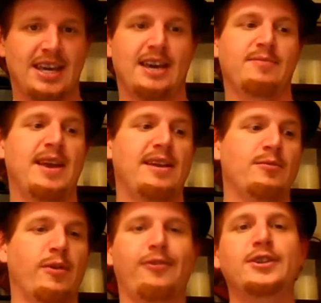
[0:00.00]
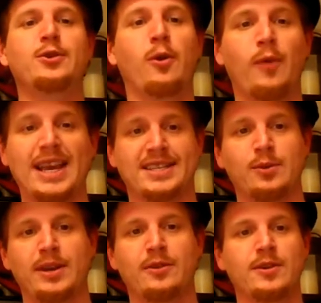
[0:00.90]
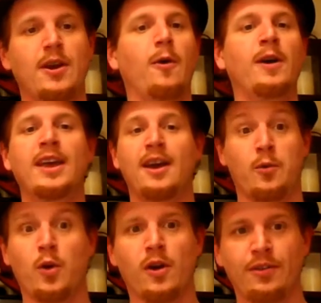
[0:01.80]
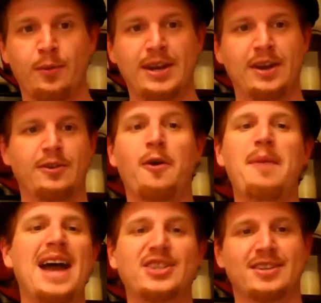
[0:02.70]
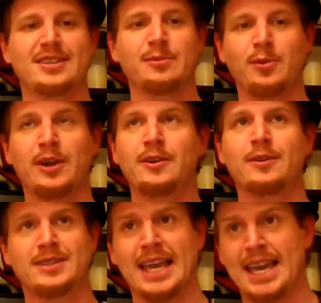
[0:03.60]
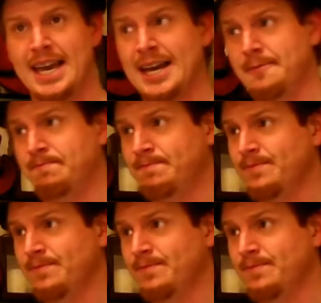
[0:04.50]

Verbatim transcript: Um, they refer to a race that we don't know, a world that we don't know, a magic system that we don't know. It's like um,